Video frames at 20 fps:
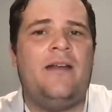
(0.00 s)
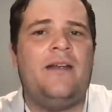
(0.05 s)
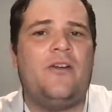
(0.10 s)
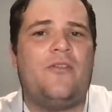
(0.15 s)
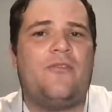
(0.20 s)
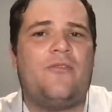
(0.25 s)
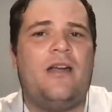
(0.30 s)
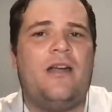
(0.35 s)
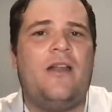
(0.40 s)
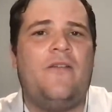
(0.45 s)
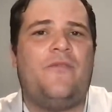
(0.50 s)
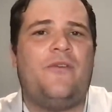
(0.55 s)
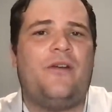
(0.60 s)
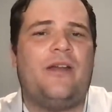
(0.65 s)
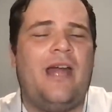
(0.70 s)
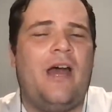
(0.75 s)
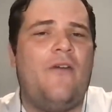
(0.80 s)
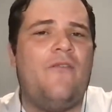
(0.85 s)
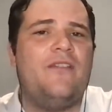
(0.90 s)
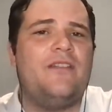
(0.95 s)
Credit for
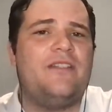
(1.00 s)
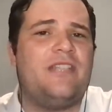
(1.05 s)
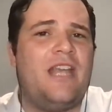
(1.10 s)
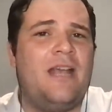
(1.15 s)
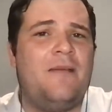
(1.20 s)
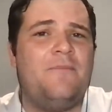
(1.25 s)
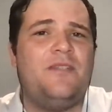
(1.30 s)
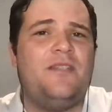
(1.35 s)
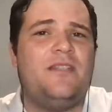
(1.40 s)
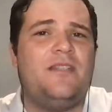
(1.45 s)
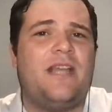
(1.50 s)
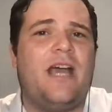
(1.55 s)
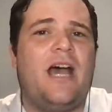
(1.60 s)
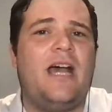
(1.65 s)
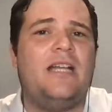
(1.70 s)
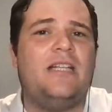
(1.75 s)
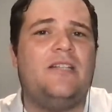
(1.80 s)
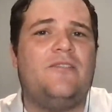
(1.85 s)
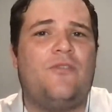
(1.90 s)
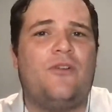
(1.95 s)
Calvin Sampson's
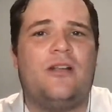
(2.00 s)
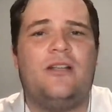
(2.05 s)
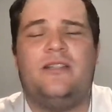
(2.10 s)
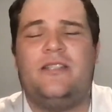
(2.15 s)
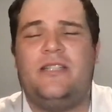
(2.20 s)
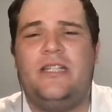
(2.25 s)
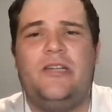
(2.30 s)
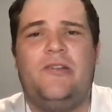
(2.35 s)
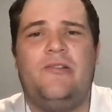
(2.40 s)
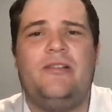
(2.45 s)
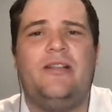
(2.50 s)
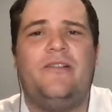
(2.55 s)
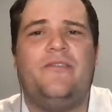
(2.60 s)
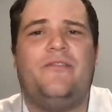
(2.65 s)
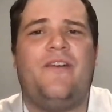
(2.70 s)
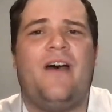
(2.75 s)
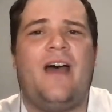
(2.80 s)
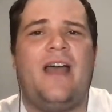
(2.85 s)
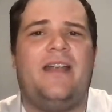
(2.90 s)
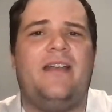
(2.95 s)
guys for continuing to
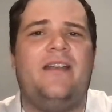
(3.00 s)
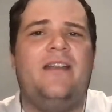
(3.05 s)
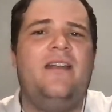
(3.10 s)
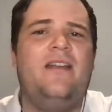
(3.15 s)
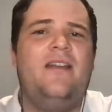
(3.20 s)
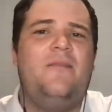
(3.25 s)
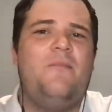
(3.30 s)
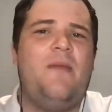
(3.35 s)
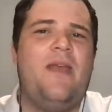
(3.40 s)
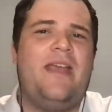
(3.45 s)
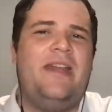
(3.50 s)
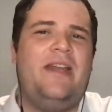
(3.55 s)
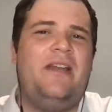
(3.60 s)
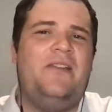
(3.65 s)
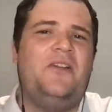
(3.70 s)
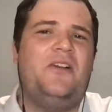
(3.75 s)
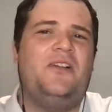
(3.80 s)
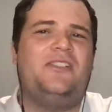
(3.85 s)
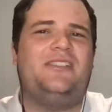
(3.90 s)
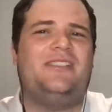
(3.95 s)
fight, making it
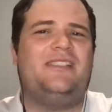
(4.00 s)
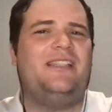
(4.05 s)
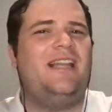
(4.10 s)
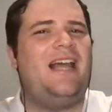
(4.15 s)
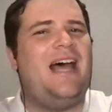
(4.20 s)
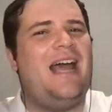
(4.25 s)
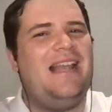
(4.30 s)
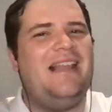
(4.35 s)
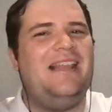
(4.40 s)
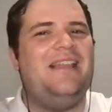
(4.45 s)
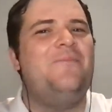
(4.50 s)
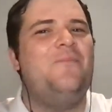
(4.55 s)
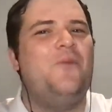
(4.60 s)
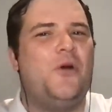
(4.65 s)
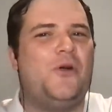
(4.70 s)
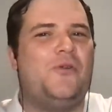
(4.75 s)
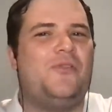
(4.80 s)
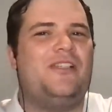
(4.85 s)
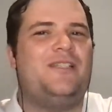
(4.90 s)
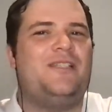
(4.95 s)
look slightly
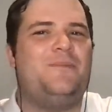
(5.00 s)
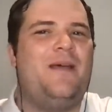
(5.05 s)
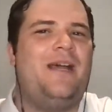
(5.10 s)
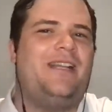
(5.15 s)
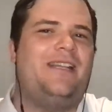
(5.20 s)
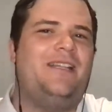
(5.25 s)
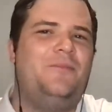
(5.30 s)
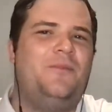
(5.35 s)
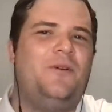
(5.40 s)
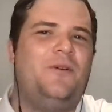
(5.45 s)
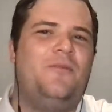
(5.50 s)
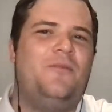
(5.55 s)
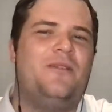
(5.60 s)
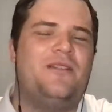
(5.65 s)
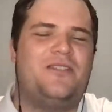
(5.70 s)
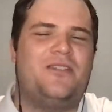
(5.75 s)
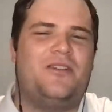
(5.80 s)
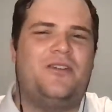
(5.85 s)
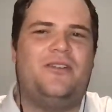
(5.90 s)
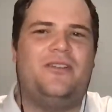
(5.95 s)
more respectable,
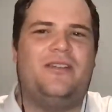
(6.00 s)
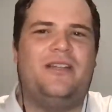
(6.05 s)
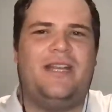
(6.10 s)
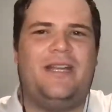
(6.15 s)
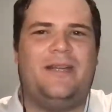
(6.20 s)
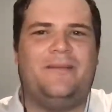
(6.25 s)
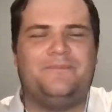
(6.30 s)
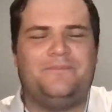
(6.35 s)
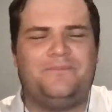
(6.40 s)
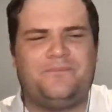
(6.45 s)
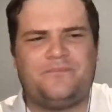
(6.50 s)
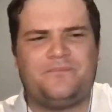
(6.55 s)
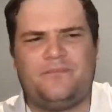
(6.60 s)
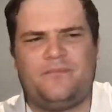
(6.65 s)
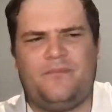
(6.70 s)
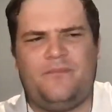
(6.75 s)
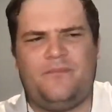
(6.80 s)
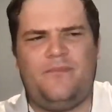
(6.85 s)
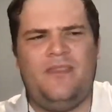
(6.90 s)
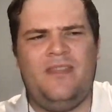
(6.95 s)
but certainly
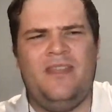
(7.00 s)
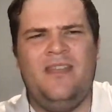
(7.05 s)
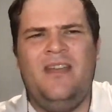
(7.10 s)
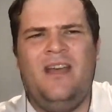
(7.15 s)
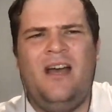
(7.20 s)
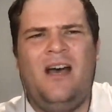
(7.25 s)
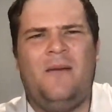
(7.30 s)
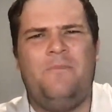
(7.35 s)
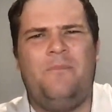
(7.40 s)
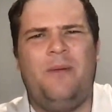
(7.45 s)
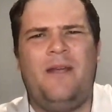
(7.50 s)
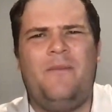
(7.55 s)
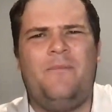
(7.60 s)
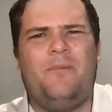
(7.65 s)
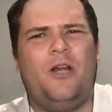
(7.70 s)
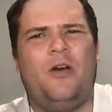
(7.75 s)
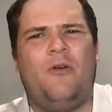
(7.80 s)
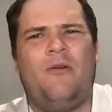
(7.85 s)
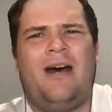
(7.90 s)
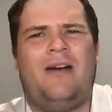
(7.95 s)
a big
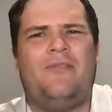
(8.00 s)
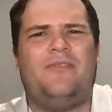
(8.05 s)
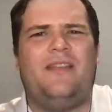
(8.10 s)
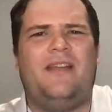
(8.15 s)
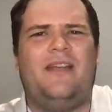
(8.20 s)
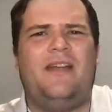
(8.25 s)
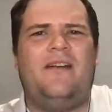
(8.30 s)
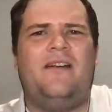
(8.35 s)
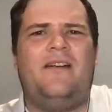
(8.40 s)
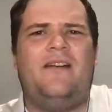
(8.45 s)
blowout there.